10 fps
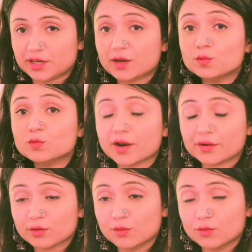in
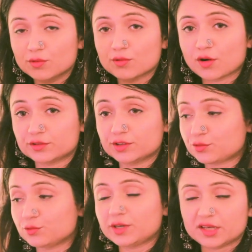one go of the
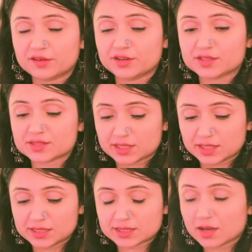Truly Devious
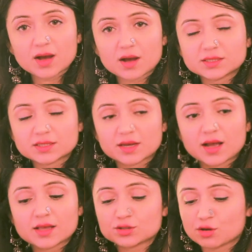series, but
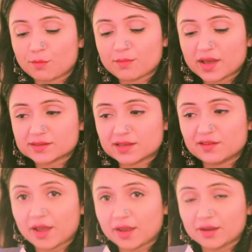I stopped
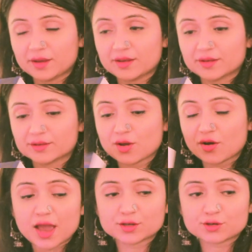myself. I
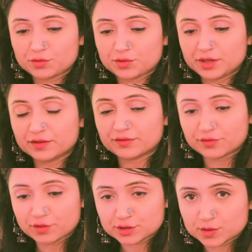thought I should read the
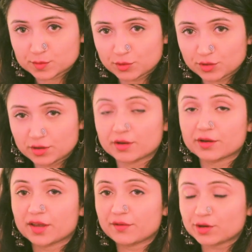first book,
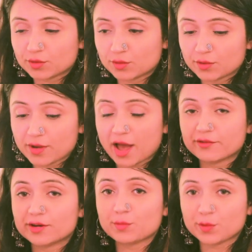give it a go, have
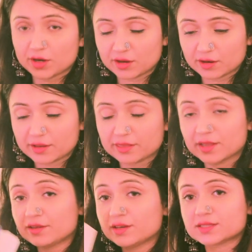an opinion, and
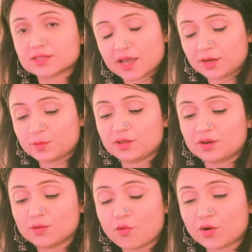then decide whether
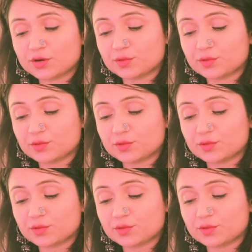I want to